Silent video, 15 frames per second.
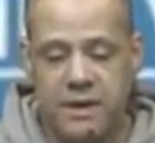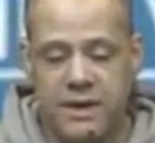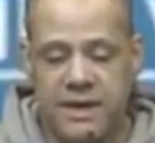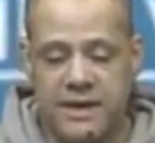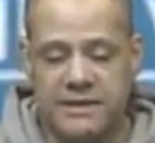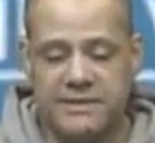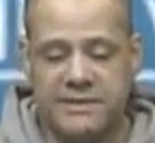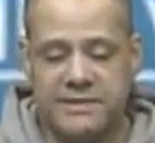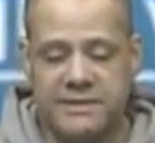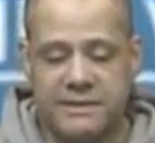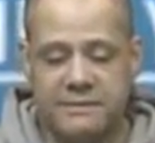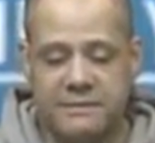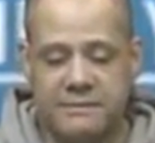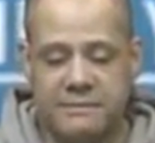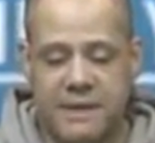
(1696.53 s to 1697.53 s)
It's
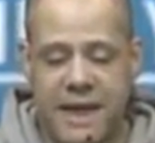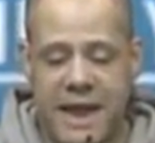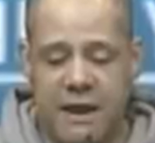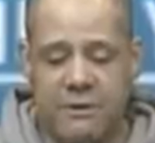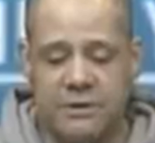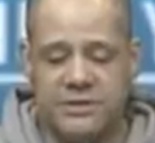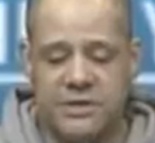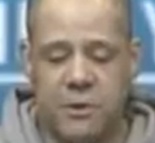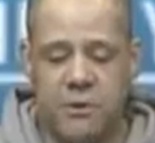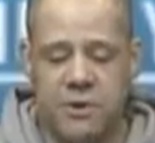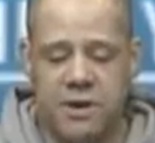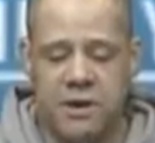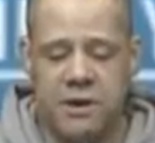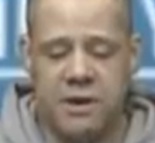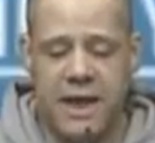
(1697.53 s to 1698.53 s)

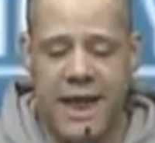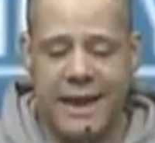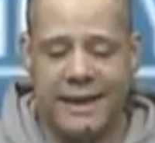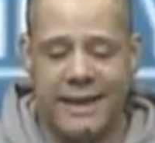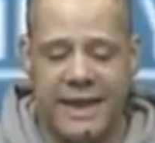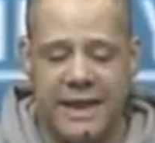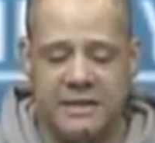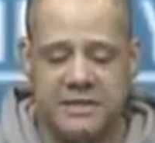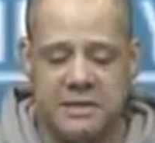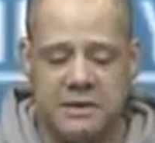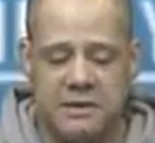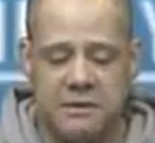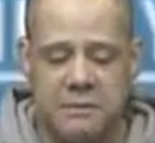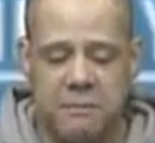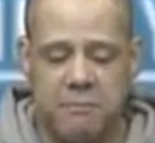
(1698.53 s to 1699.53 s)
Arizona,
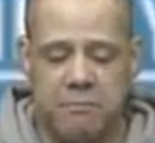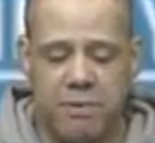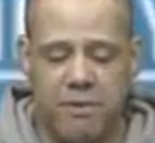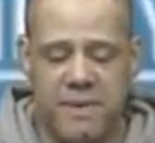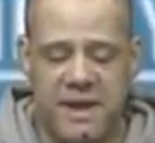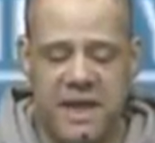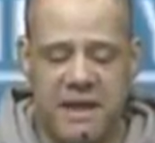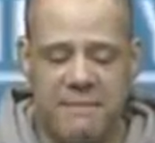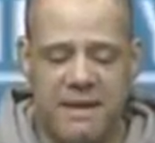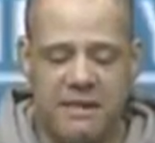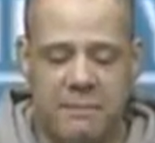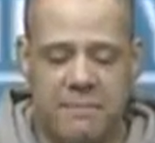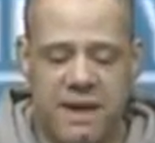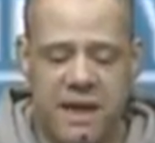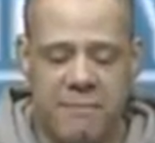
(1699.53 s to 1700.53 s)
Atlanta, Birmingham,
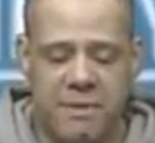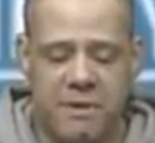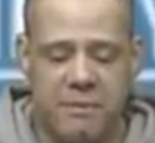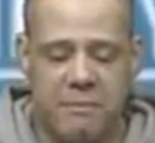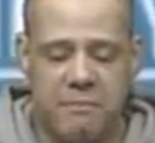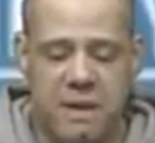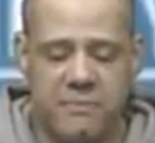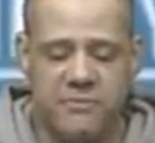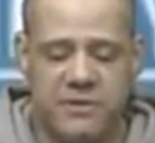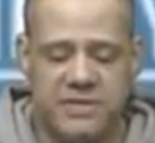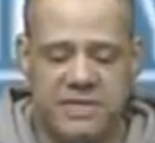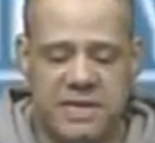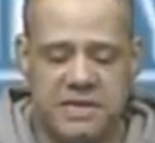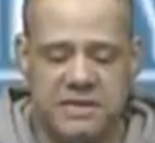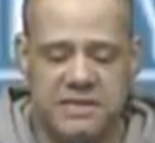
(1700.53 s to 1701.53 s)
Alabama, Memphis,
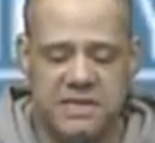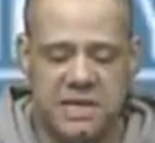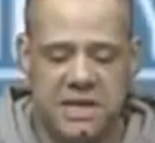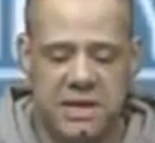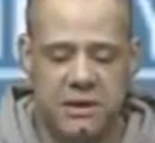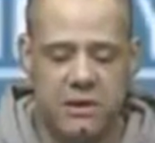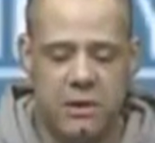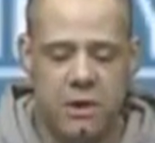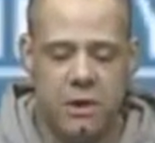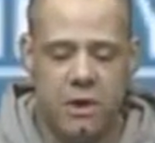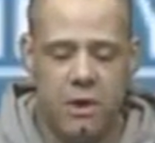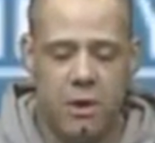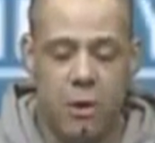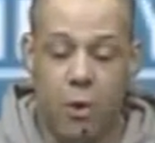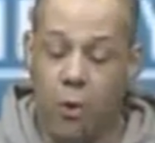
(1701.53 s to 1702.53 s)
Tennessee,
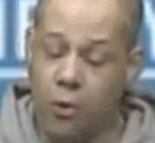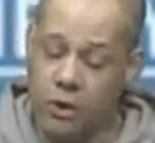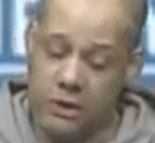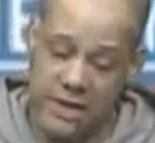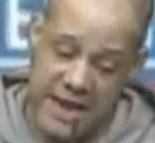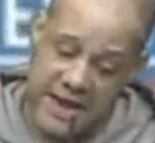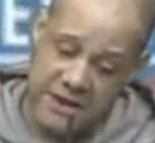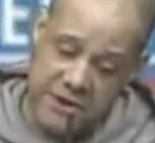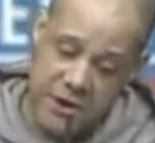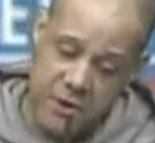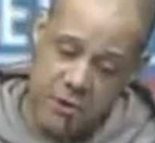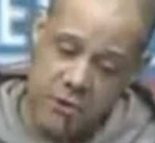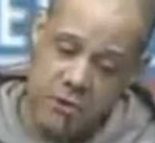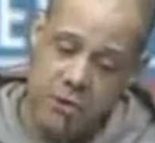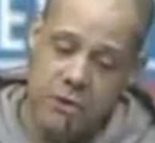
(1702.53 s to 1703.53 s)

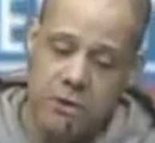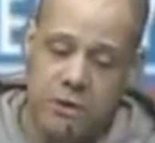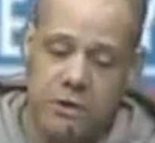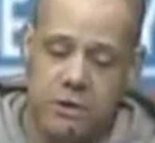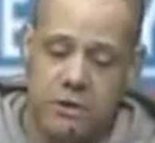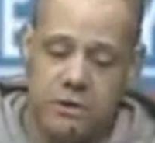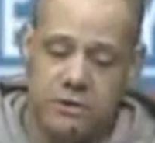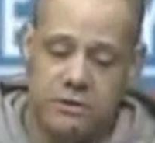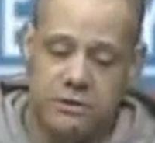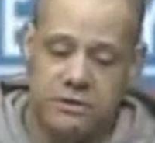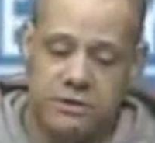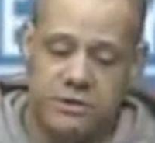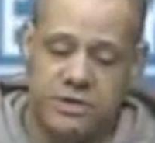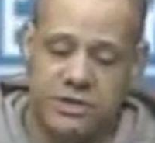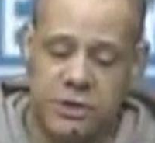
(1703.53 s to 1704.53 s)
Orlando,
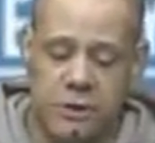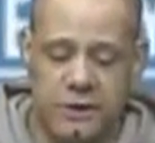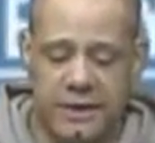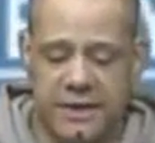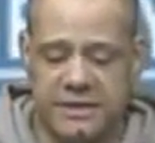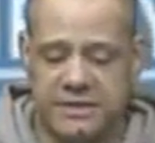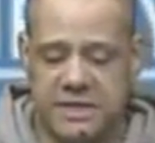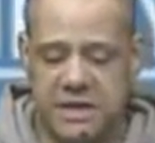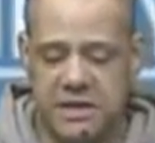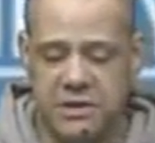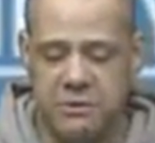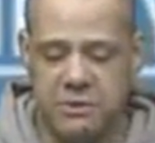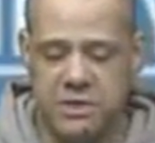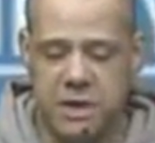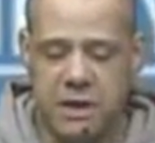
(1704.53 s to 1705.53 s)
Salt Lake City,
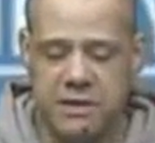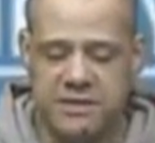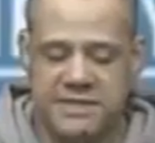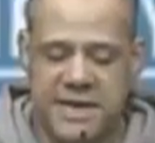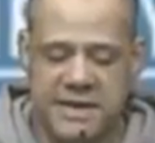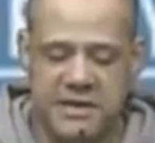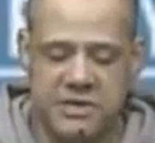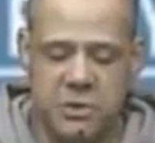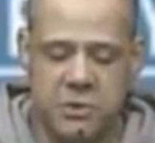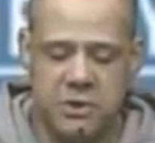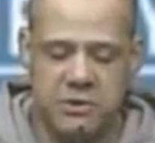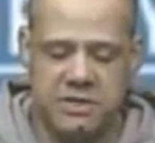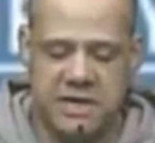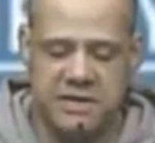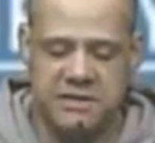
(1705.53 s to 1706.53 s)
Utah, San Antonio,
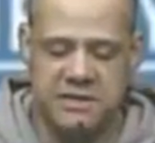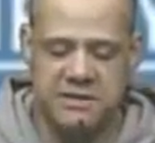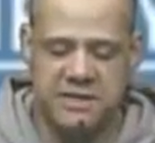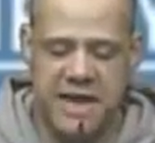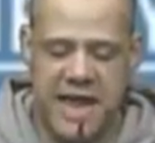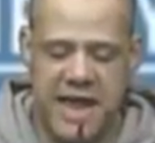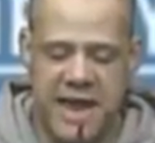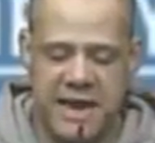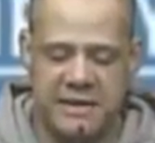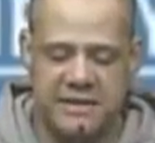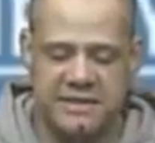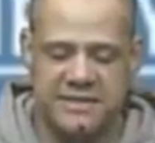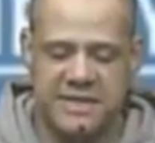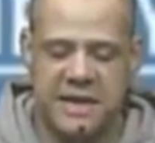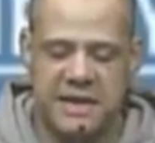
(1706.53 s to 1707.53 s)
Texas, and
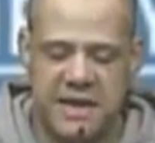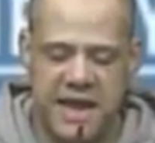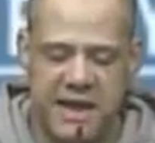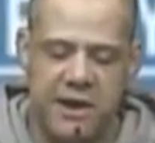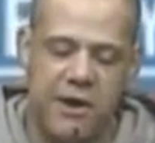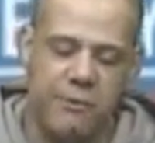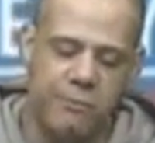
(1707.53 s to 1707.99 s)
San Diego.